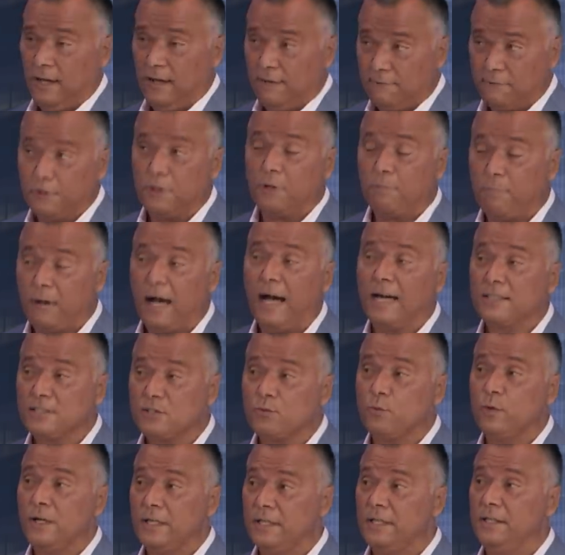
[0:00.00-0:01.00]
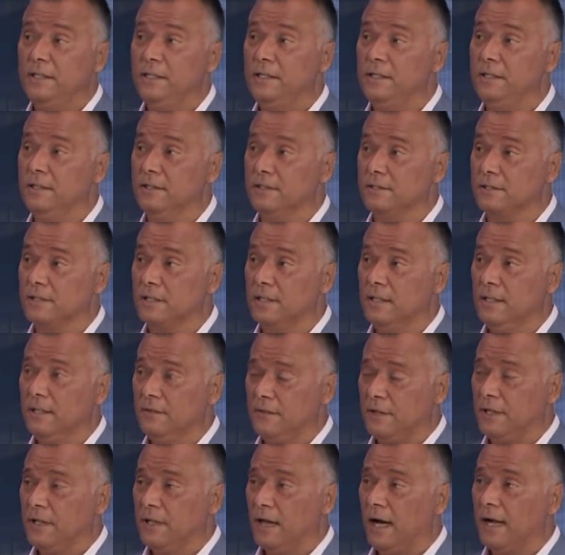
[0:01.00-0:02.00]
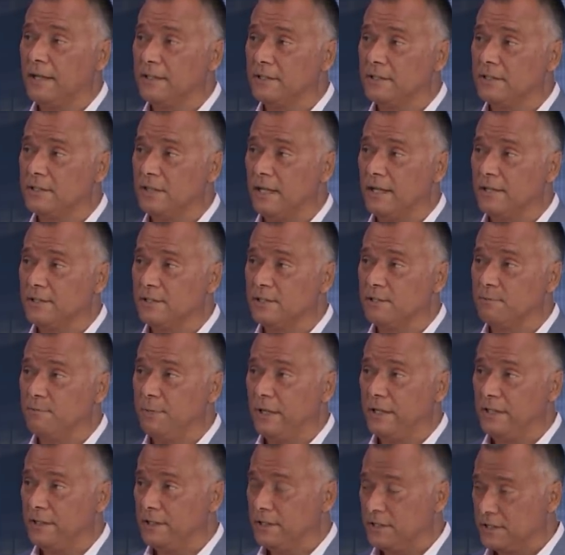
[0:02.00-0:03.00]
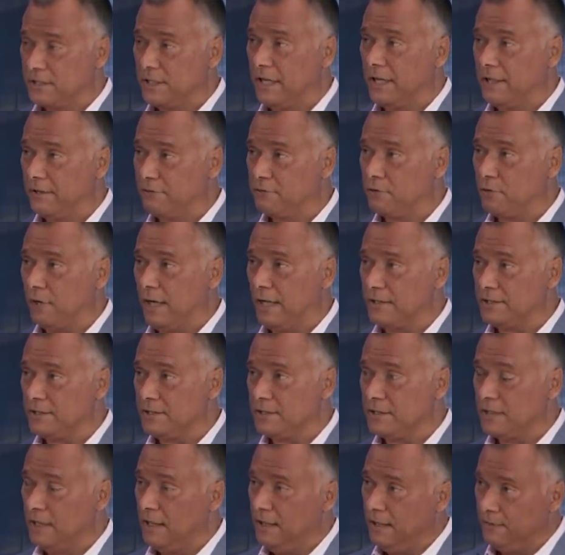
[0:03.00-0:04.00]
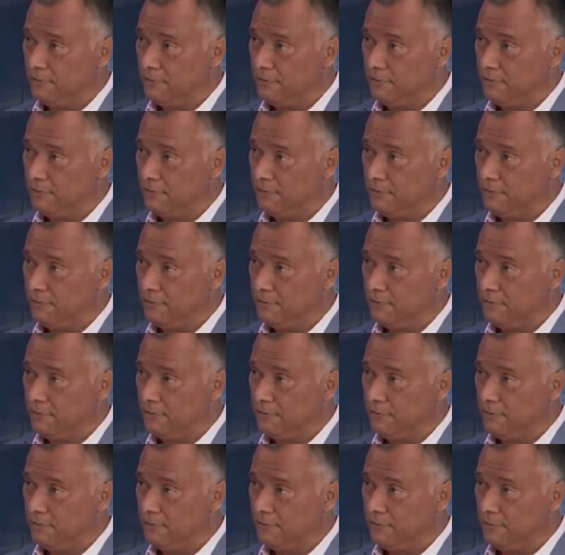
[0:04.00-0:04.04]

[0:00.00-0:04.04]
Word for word: For the past 20 years, the United States has been in a state of crisis.